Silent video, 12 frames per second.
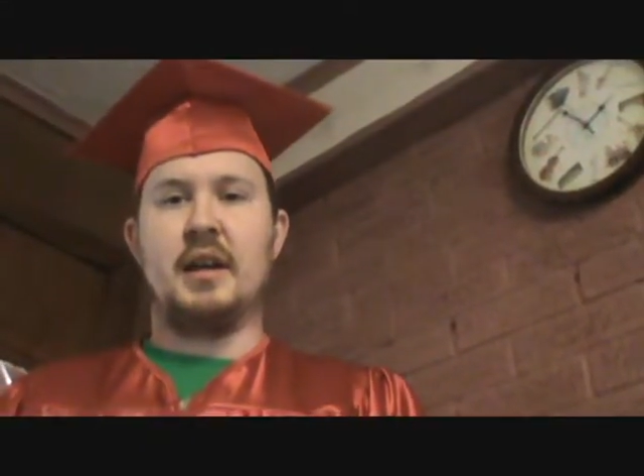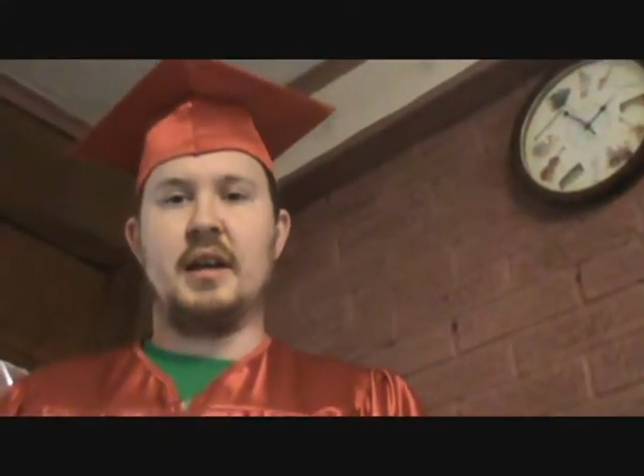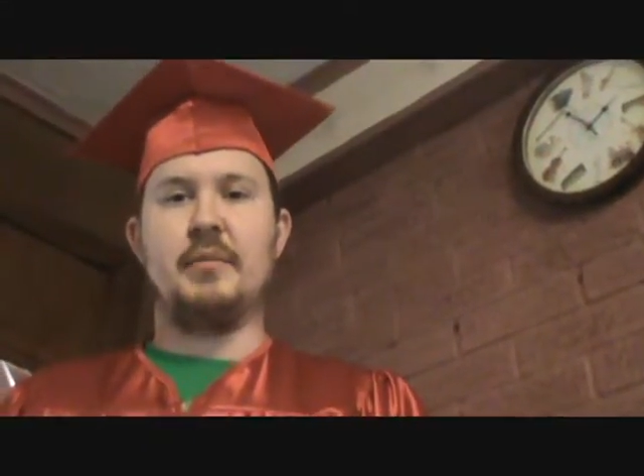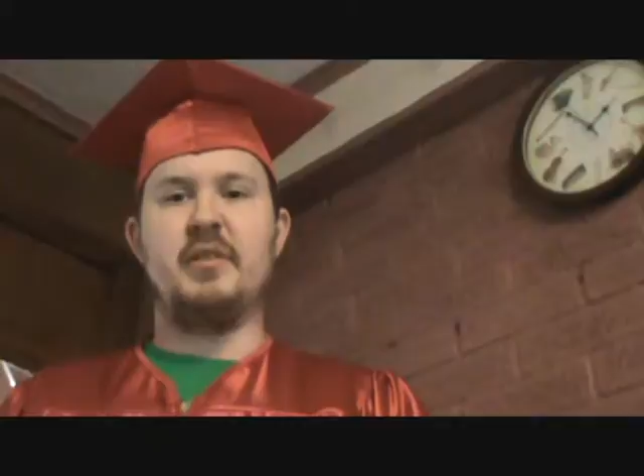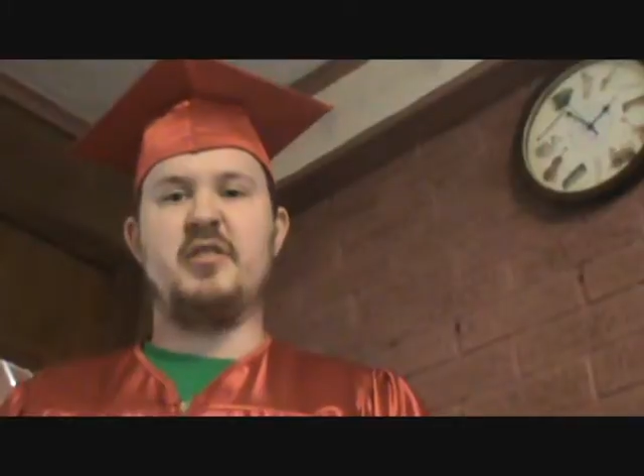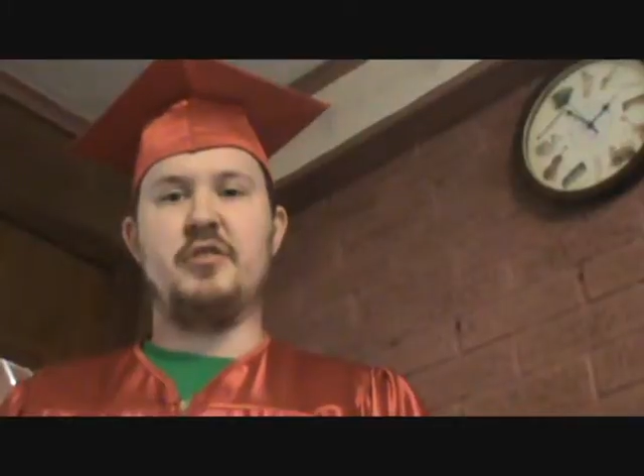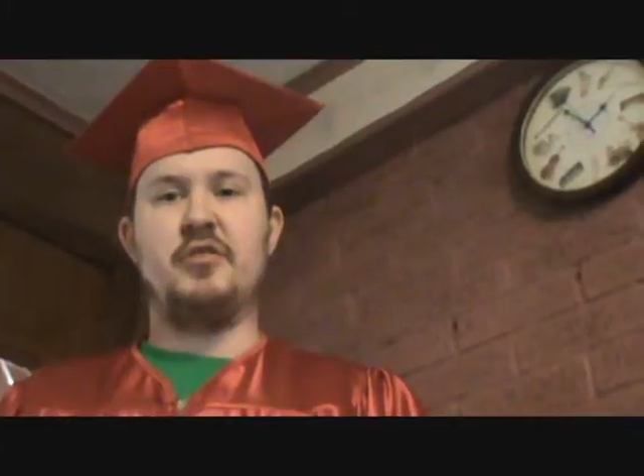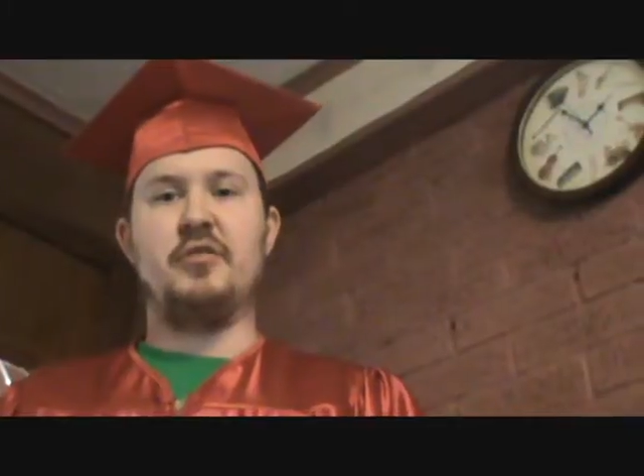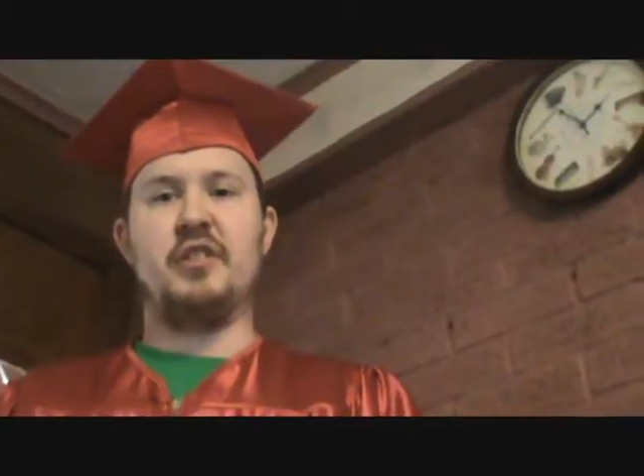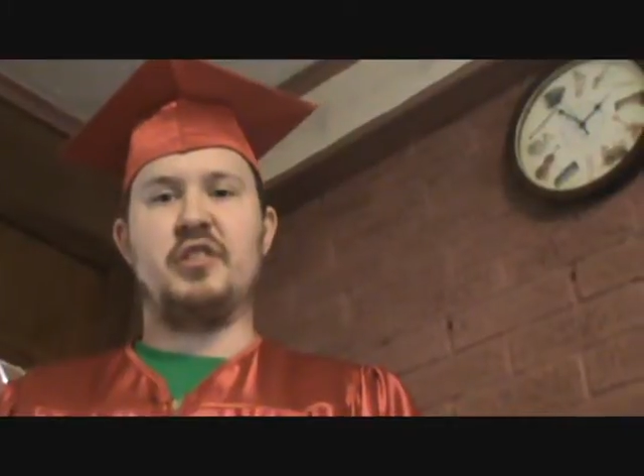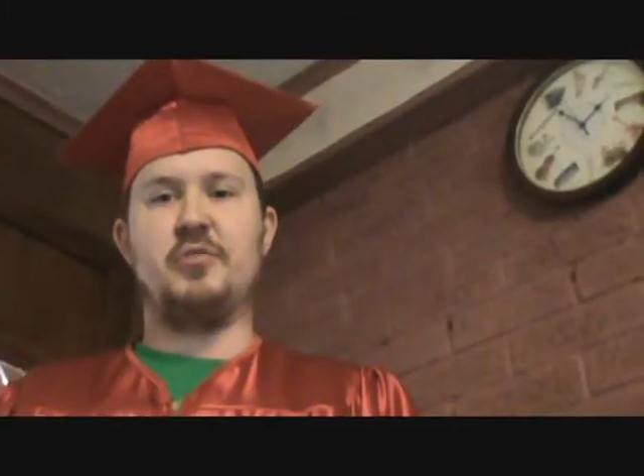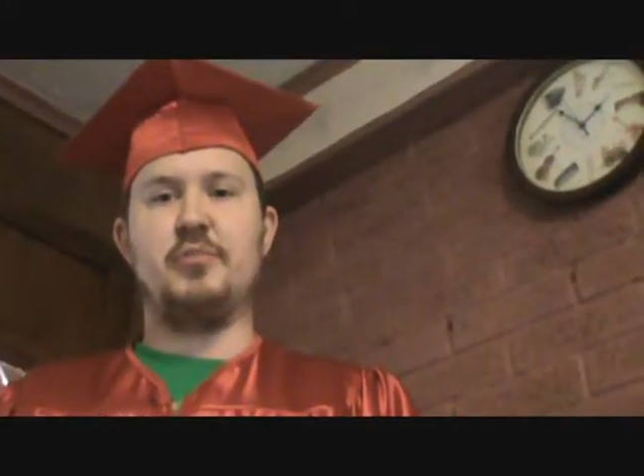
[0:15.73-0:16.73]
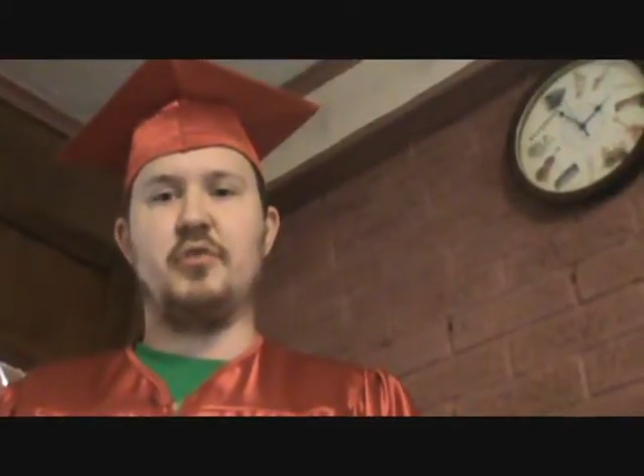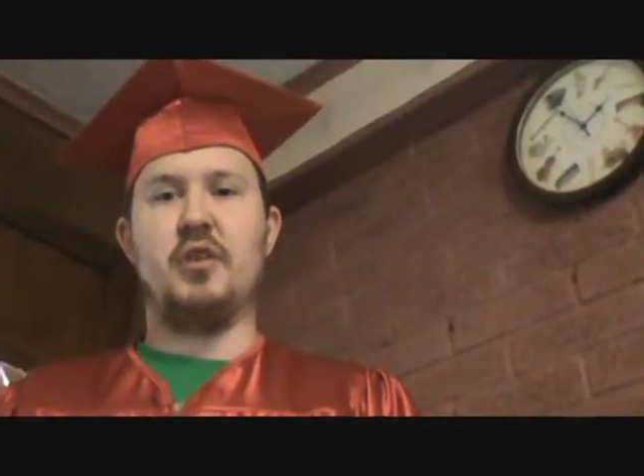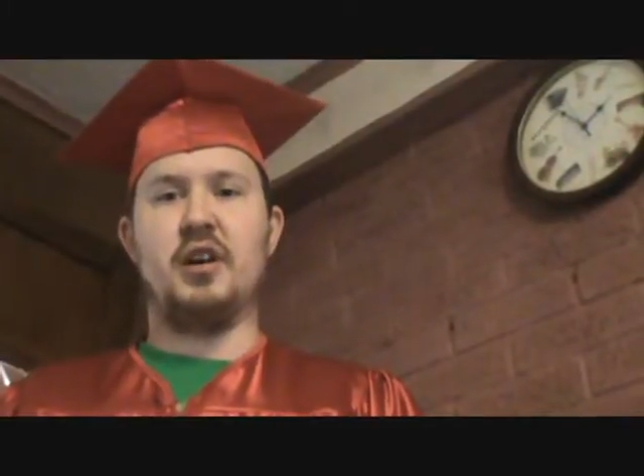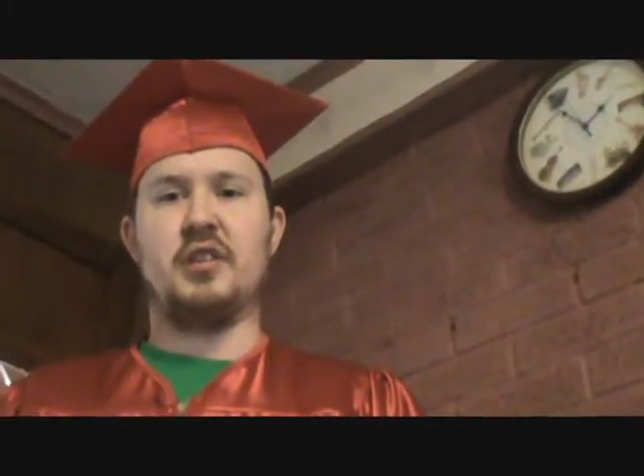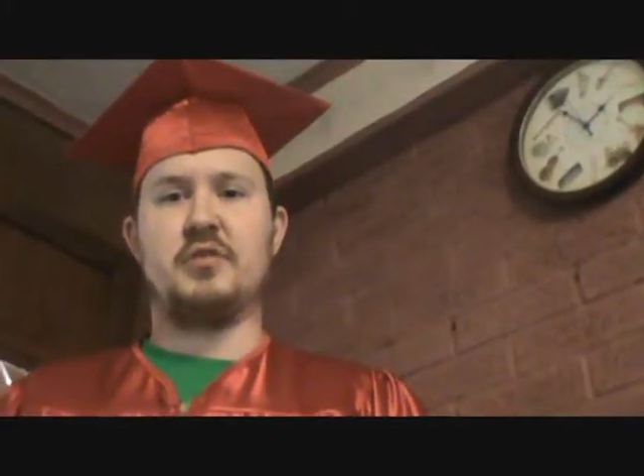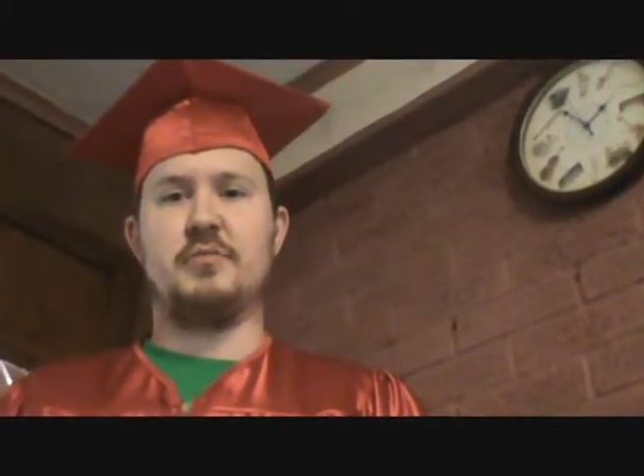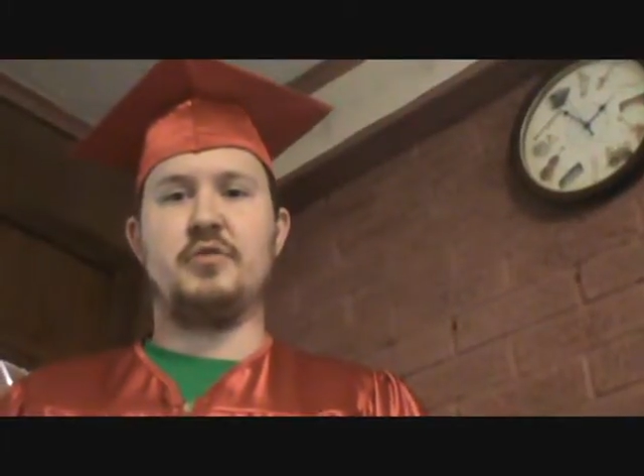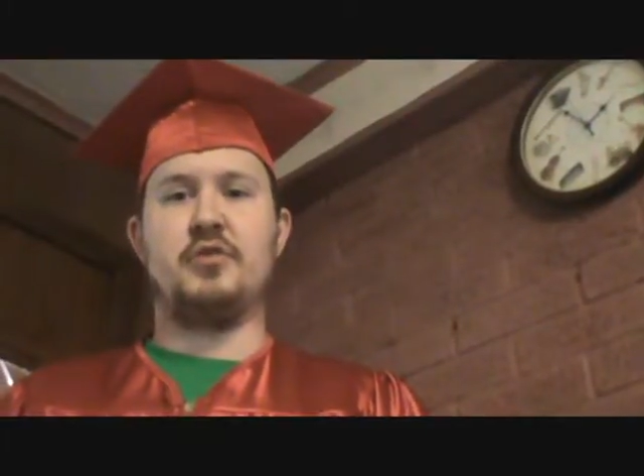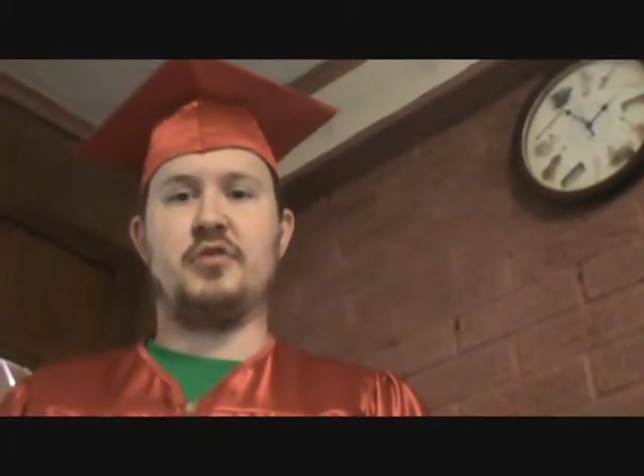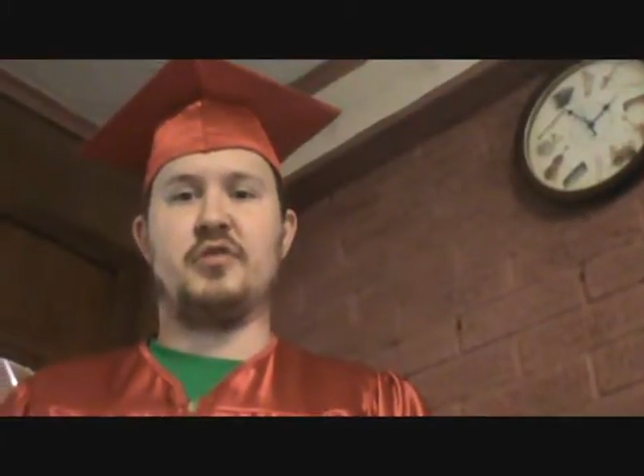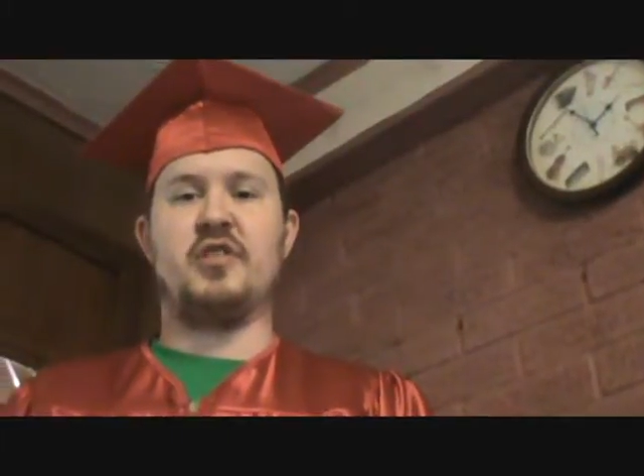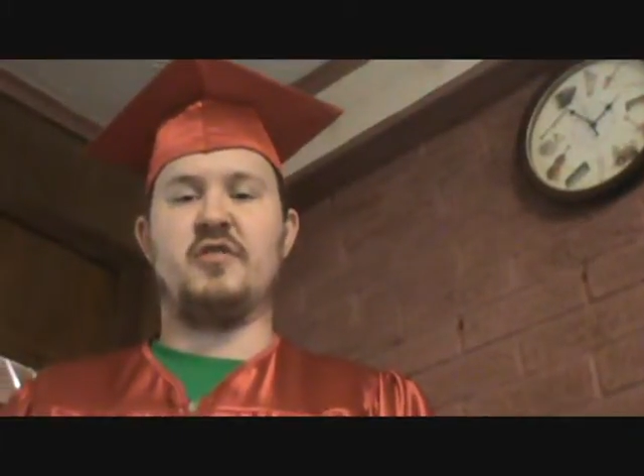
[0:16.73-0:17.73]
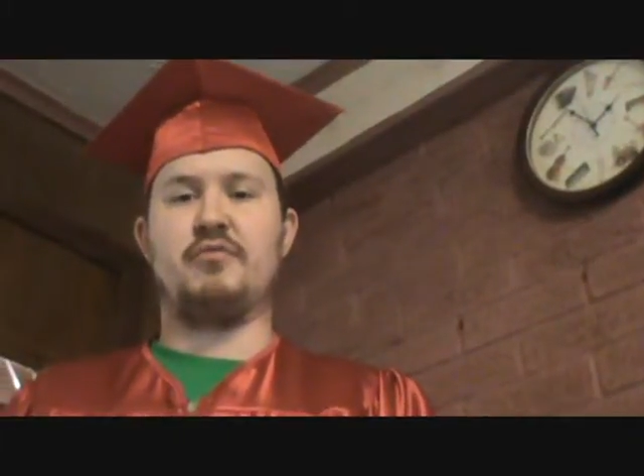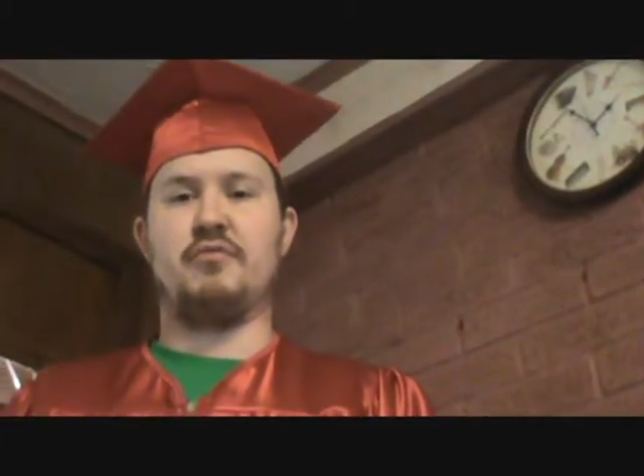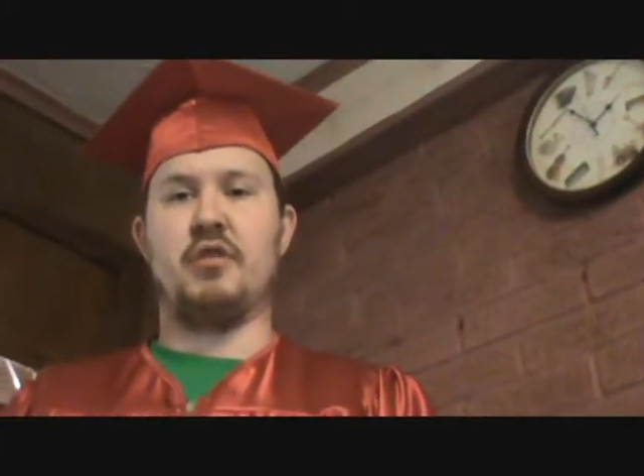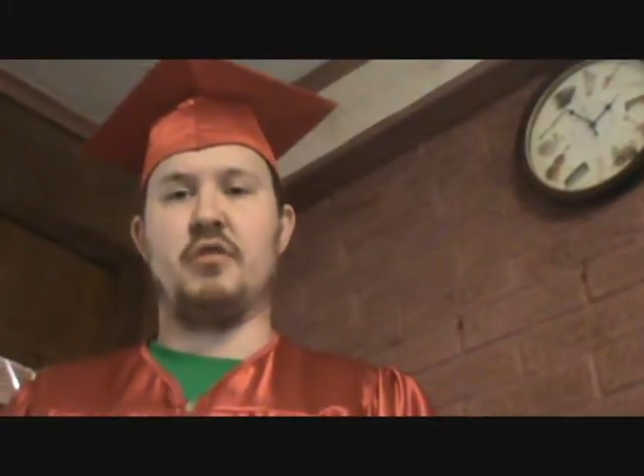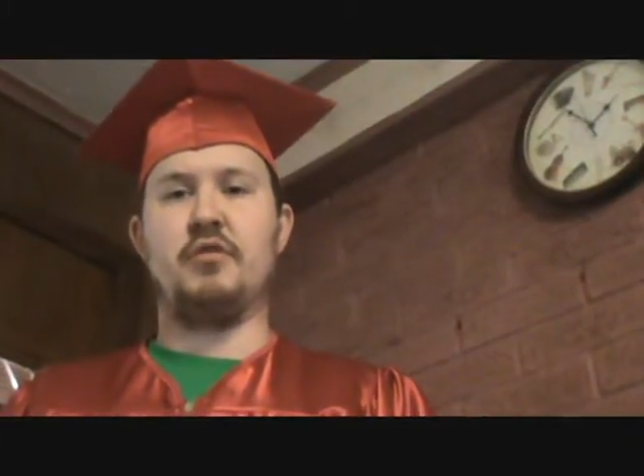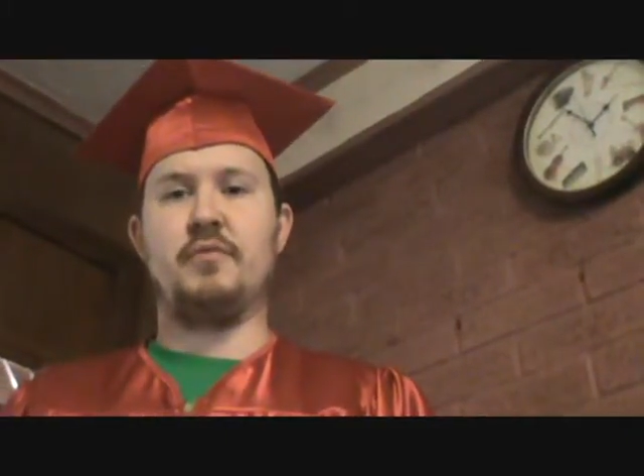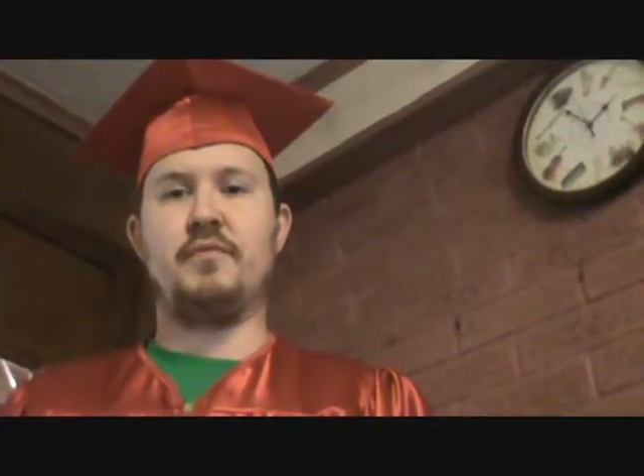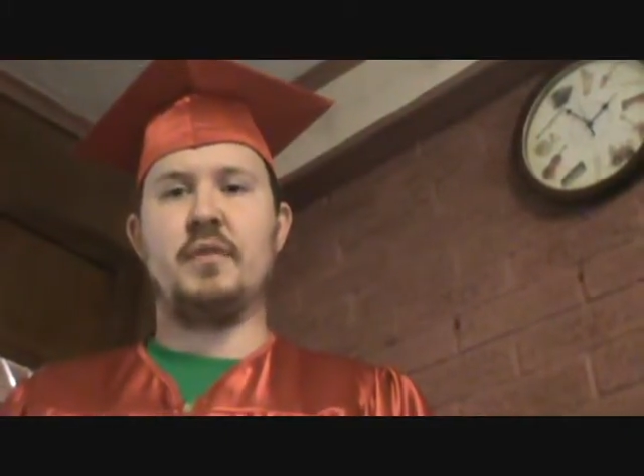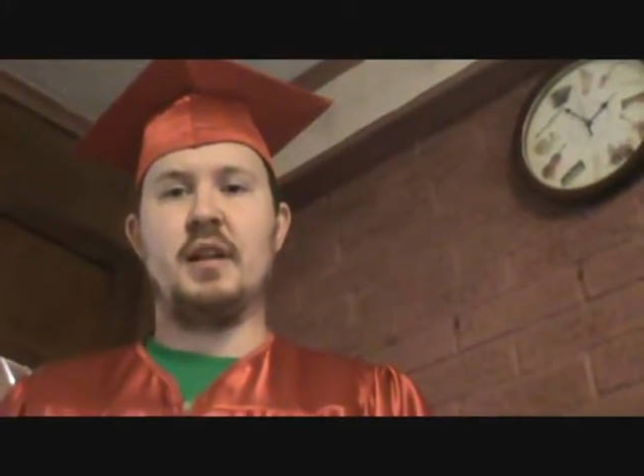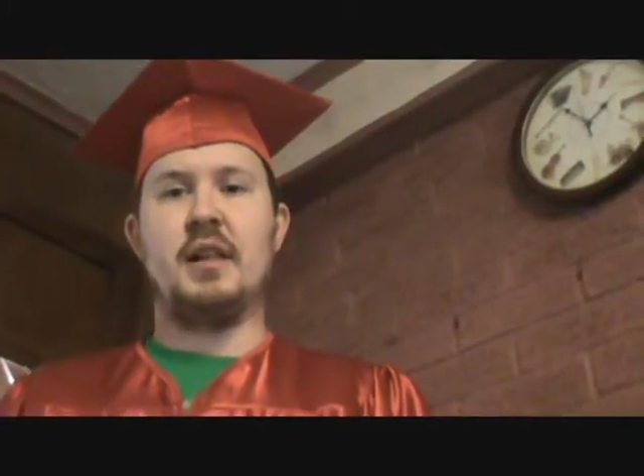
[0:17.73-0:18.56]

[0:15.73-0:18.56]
And coming soon, the super awesome do-it-yourself pro.